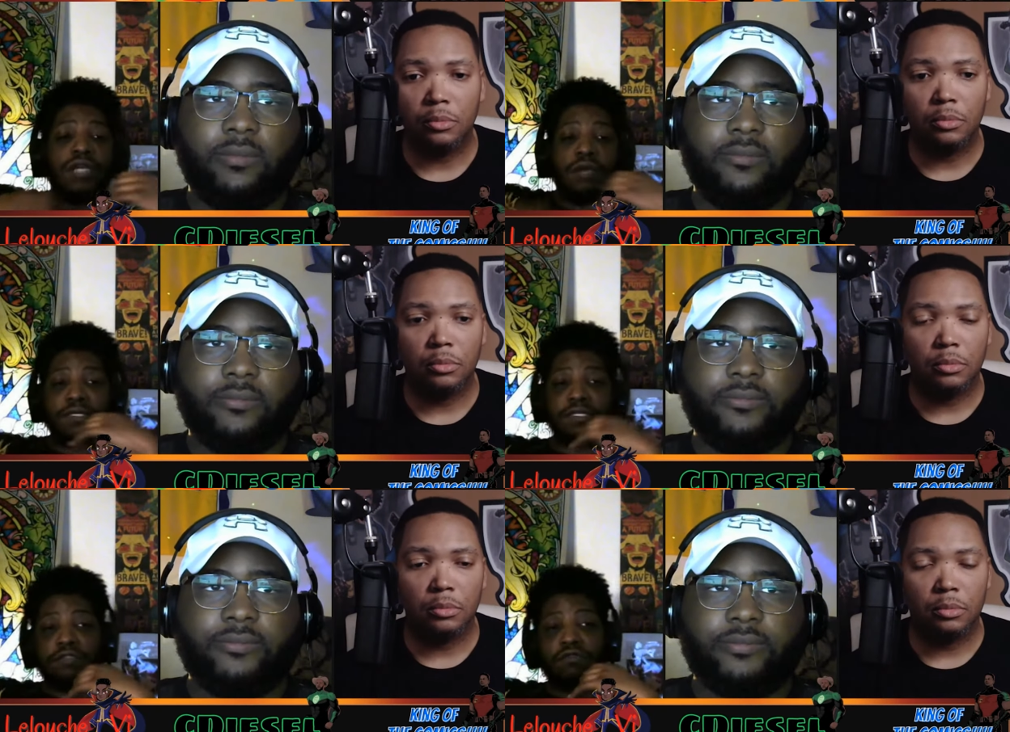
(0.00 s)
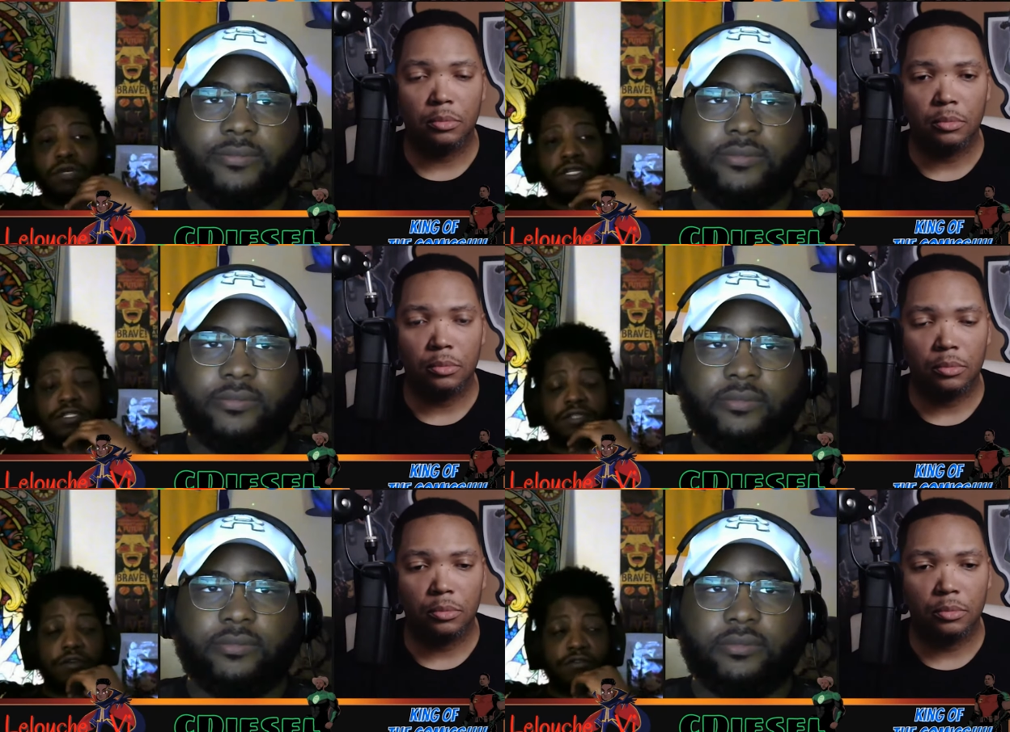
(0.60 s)
Speaker 1: comes to the story
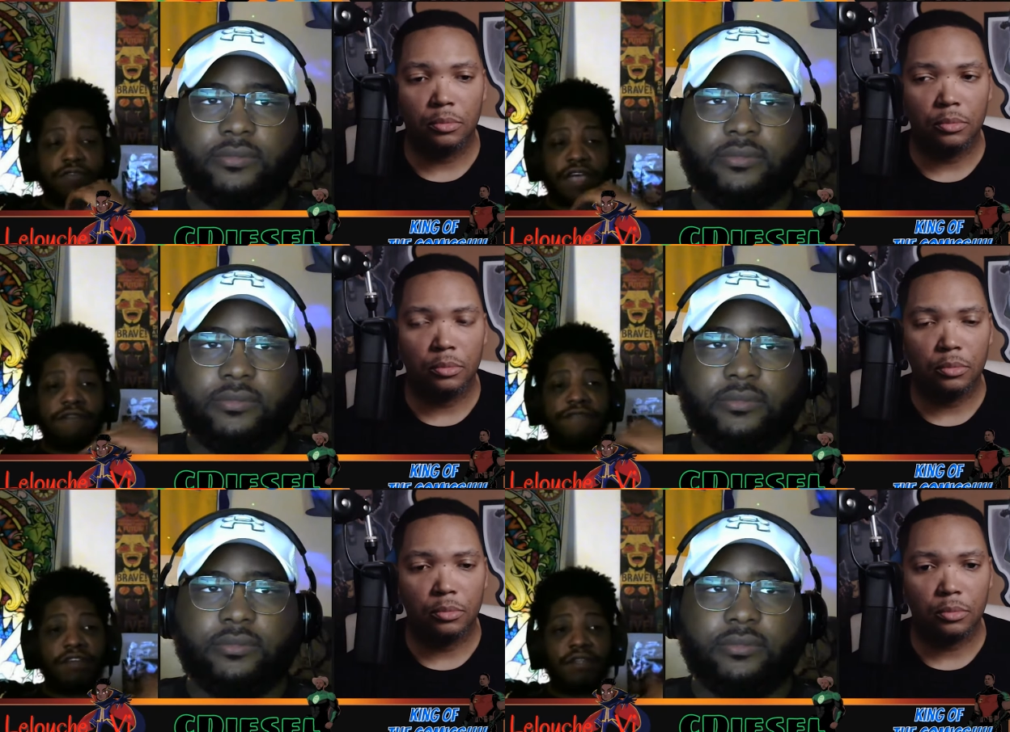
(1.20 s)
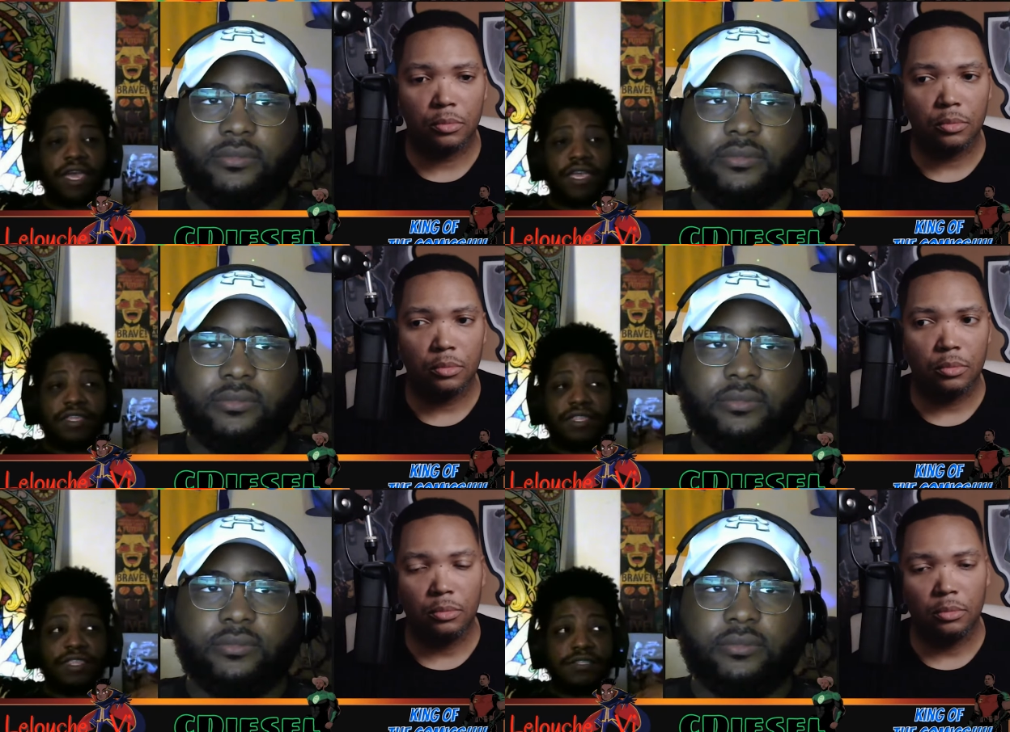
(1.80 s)
itself, I feel
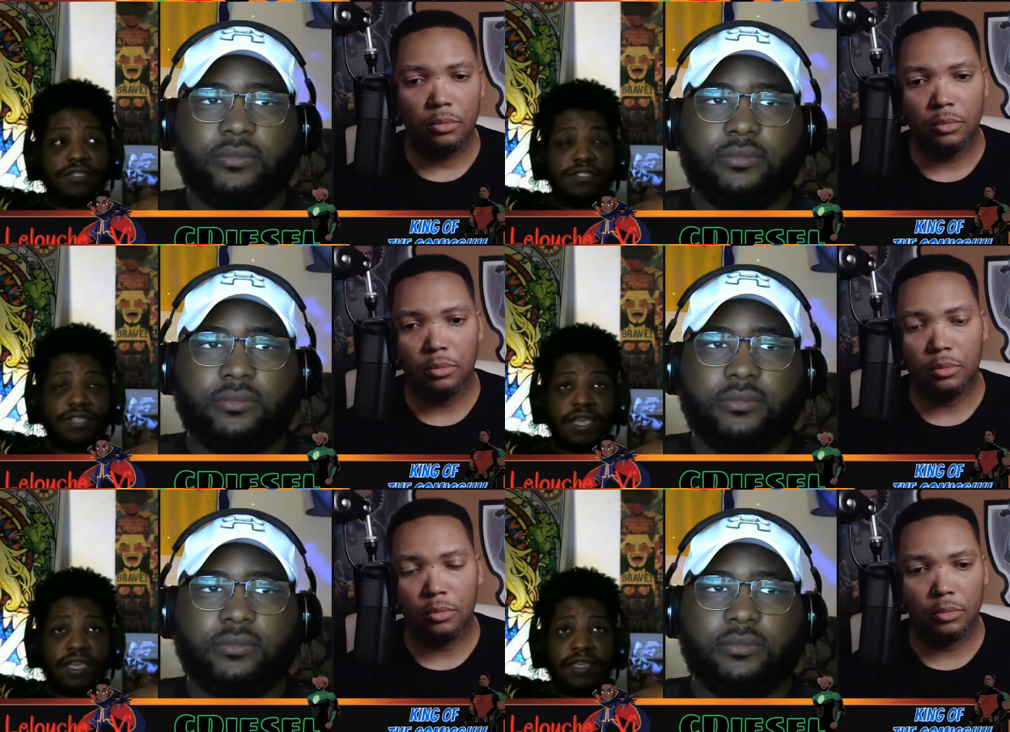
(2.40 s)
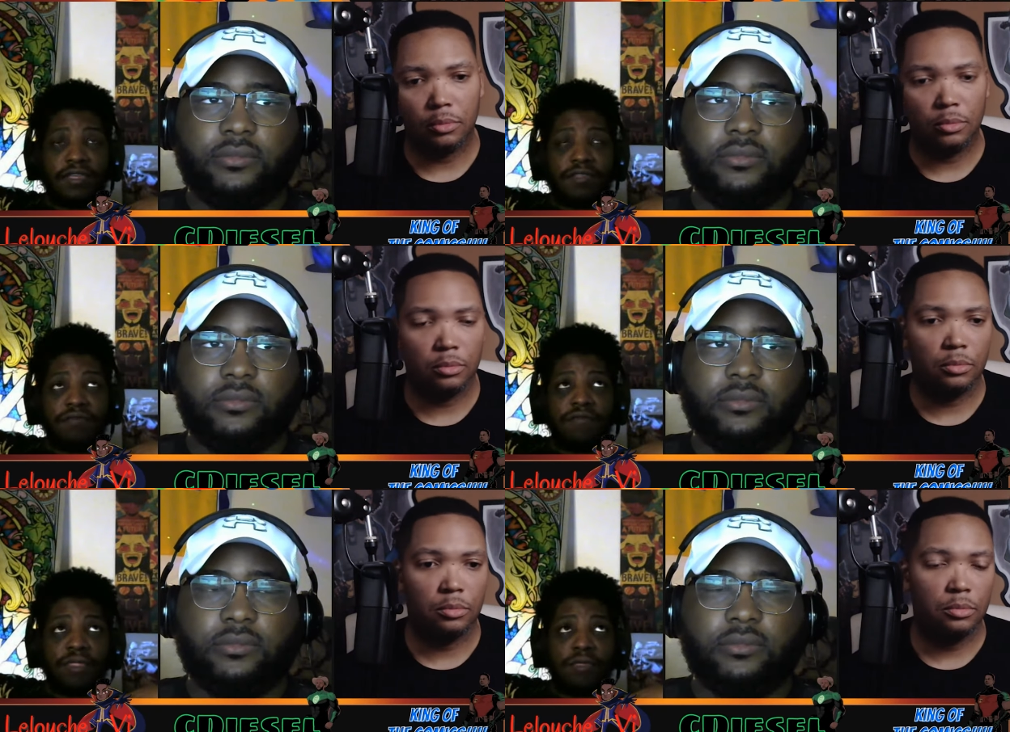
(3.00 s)
like this is a
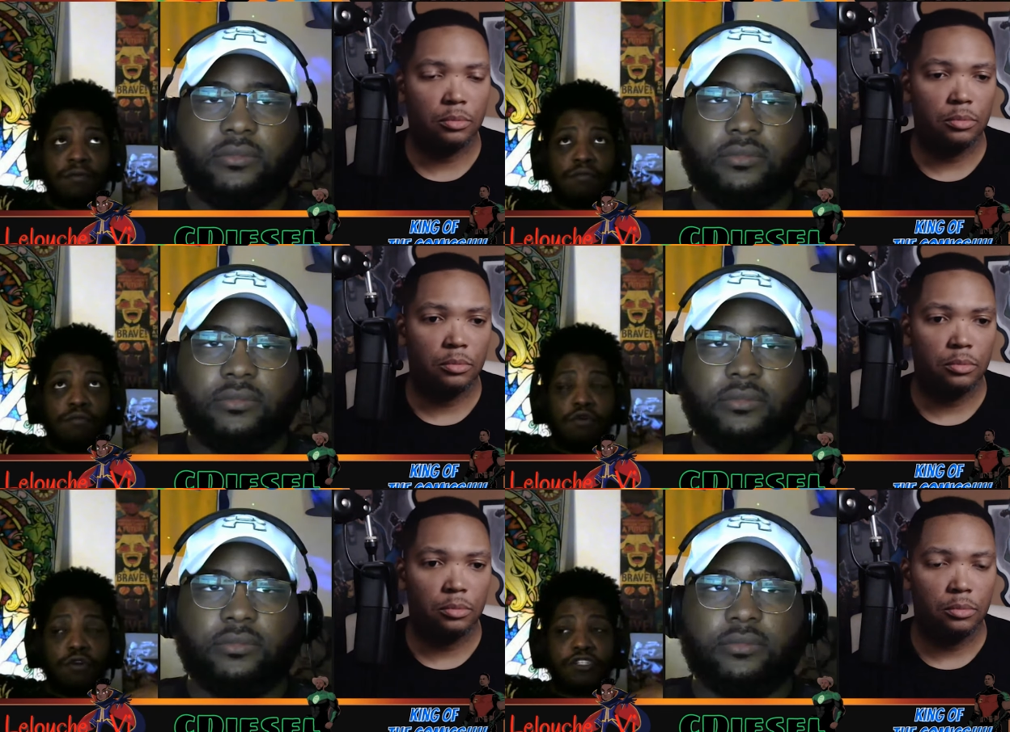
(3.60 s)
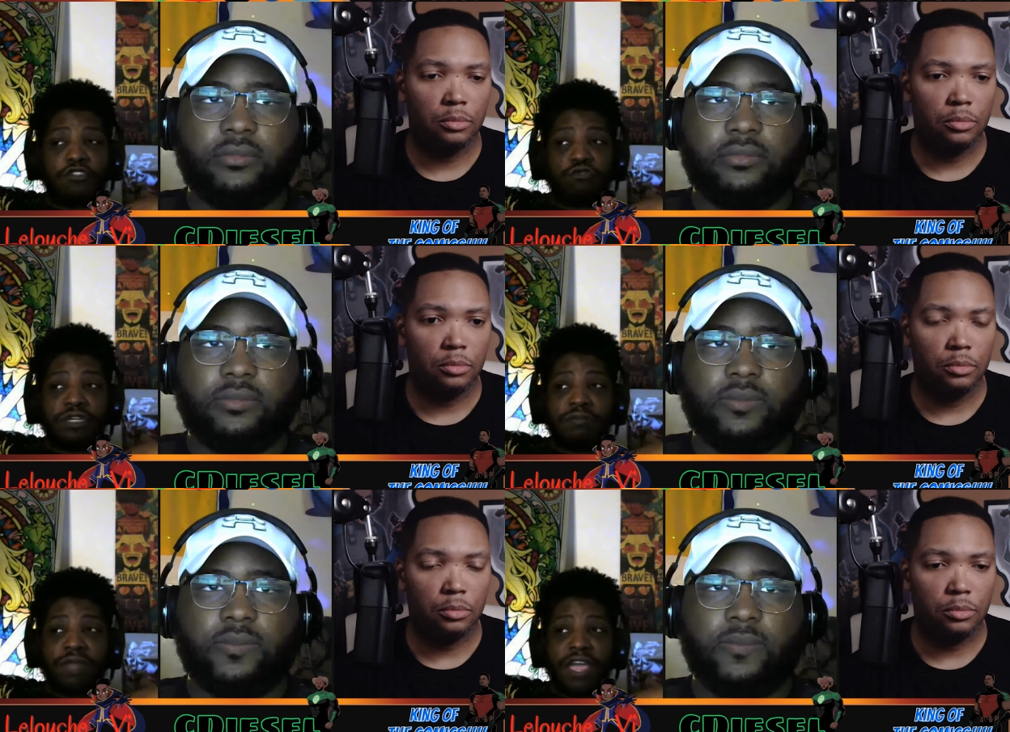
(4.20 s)
more
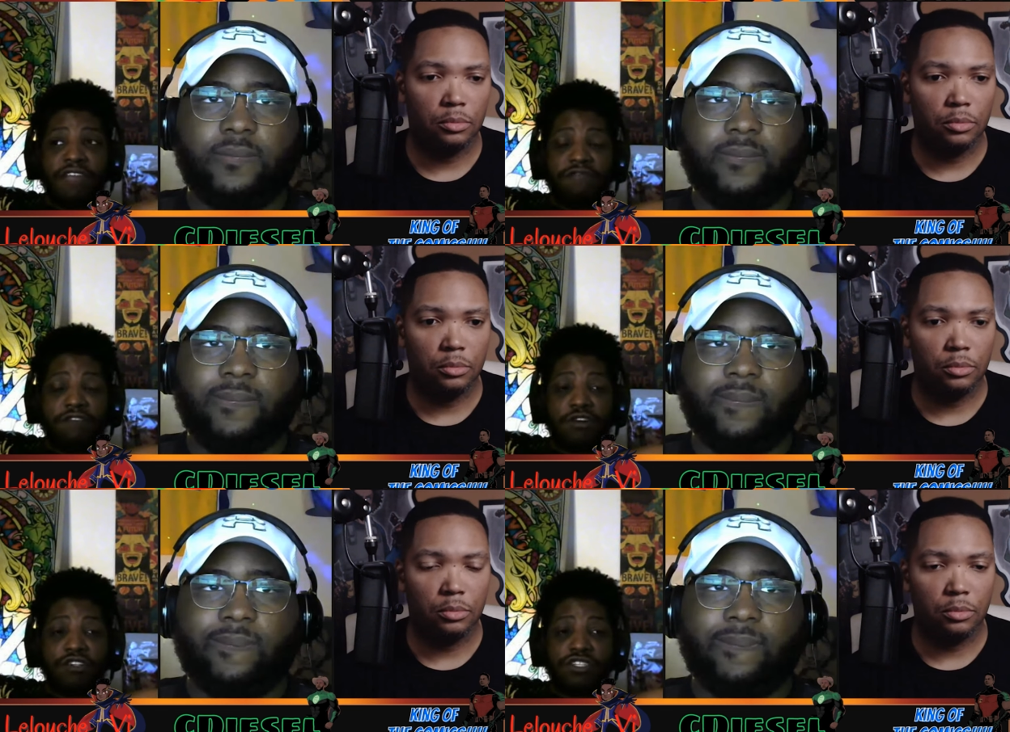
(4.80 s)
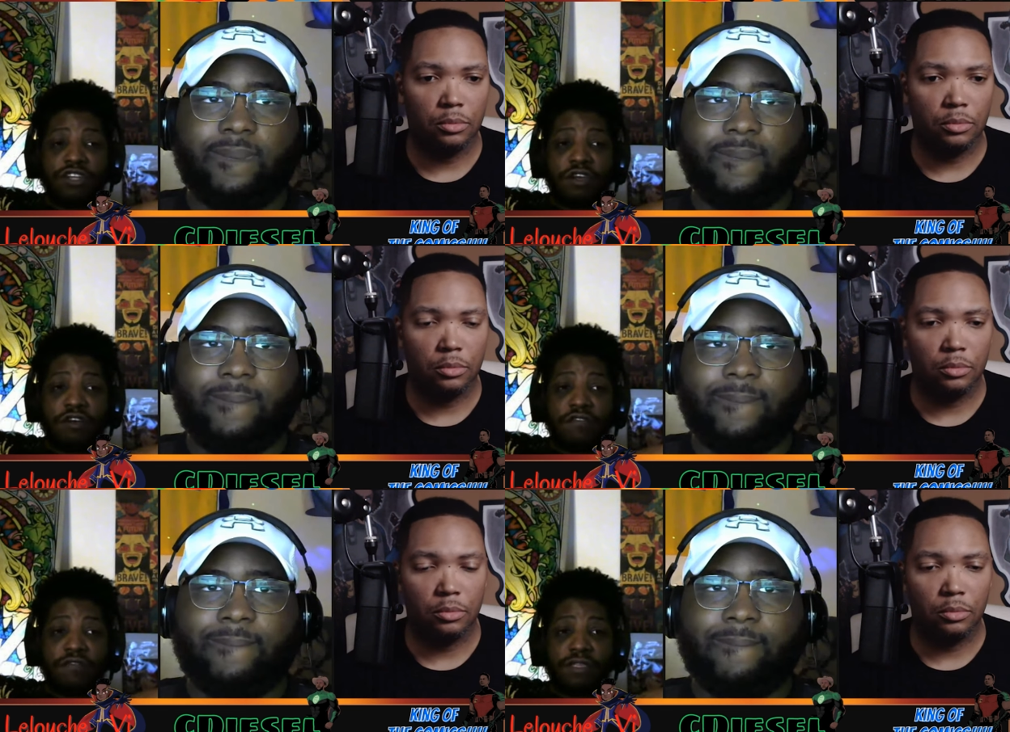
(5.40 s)
streamlined version
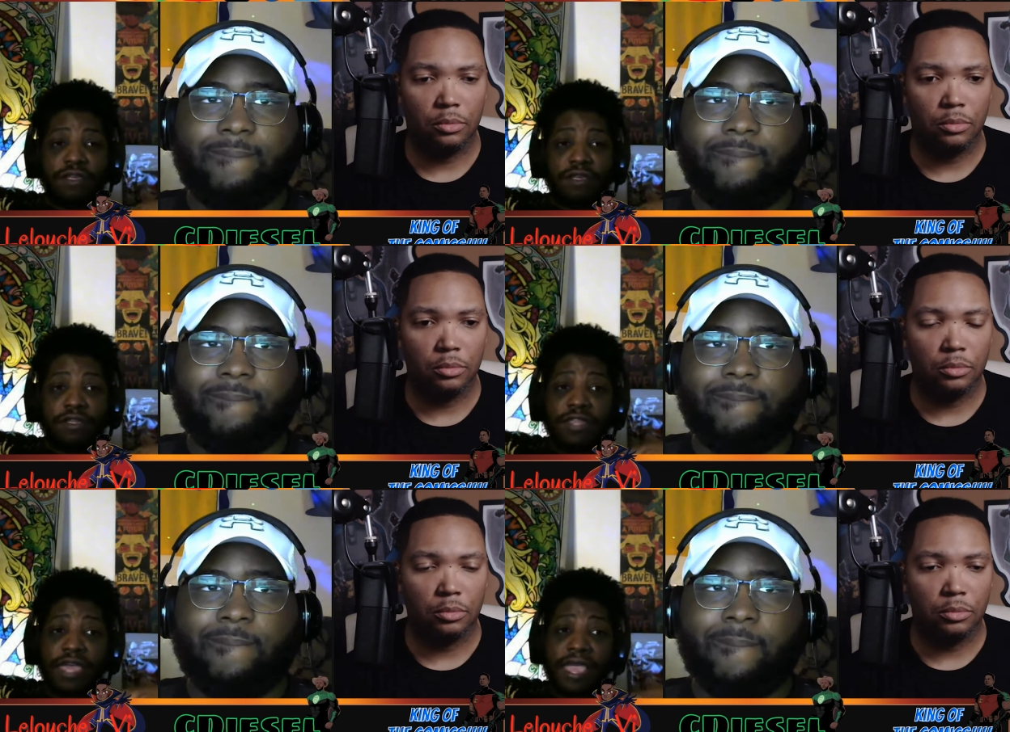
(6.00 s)
of the the